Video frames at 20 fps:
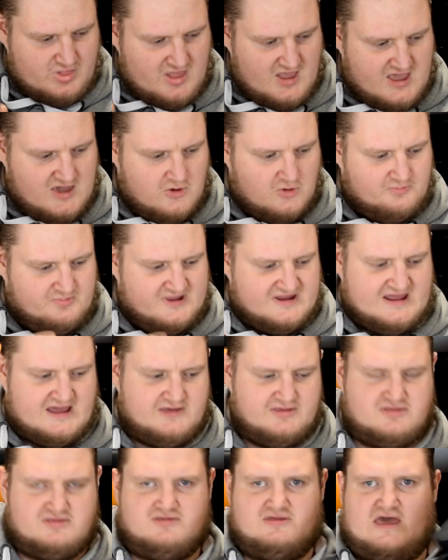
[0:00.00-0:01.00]
It would be
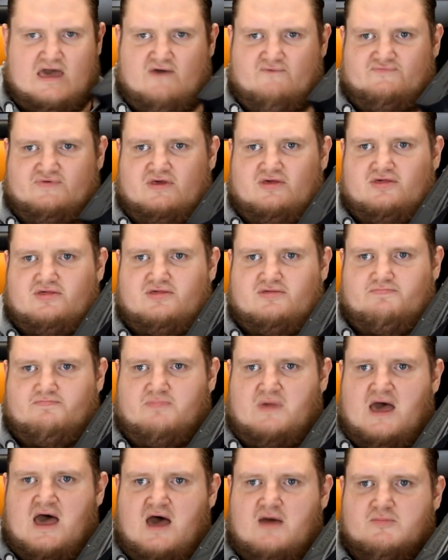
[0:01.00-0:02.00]
nice to have this
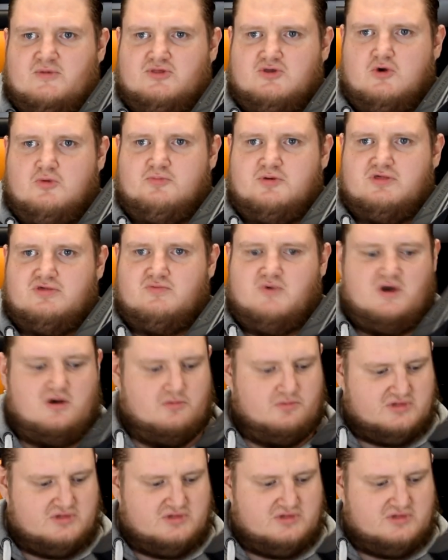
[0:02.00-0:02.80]
armoured up as well,